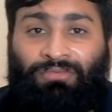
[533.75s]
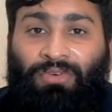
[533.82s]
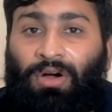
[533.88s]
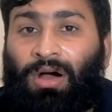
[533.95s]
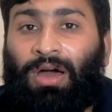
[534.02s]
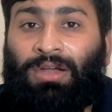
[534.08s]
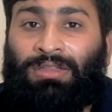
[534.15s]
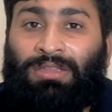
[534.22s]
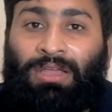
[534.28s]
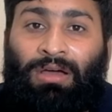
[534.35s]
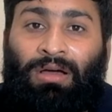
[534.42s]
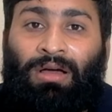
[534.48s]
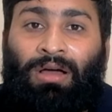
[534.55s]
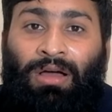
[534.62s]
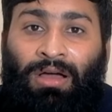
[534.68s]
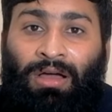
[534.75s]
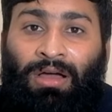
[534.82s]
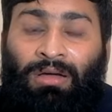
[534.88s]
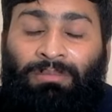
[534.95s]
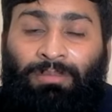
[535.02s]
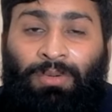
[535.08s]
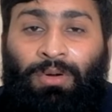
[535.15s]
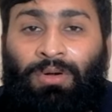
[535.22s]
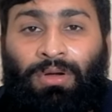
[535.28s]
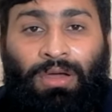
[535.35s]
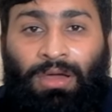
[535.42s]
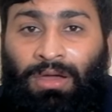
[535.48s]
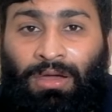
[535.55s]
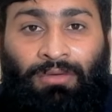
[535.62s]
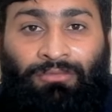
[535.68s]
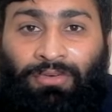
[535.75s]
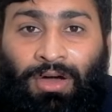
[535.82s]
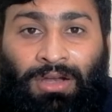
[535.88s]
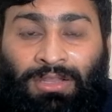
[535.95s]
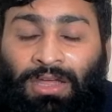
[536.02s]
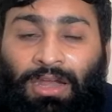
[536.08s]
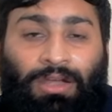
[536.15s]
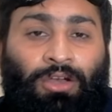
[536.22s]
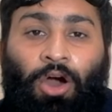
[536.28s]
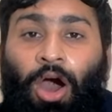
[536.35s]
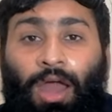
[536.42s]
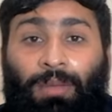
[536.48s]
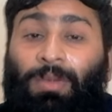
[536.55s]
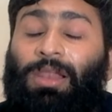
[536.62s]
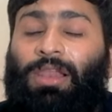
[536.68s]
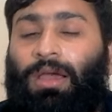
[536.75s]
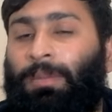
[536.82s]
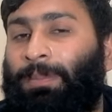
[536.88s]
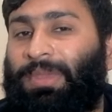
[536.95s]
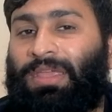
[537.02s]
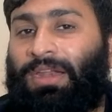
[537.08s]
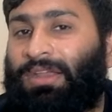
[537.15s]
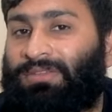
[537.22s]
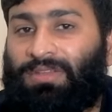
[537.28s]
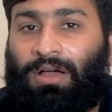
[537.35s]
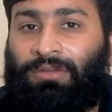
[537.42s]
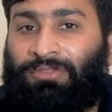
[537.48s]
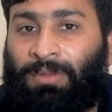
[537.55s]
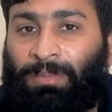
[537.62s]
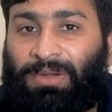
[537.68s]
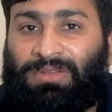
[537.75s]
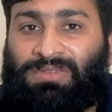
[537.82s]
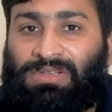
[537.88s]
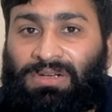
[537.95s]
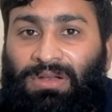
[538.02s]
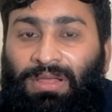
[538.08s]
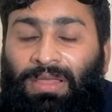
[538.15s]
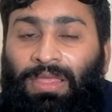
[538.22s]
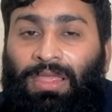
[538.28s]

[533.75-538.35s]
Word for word: for the normal appearance of the person.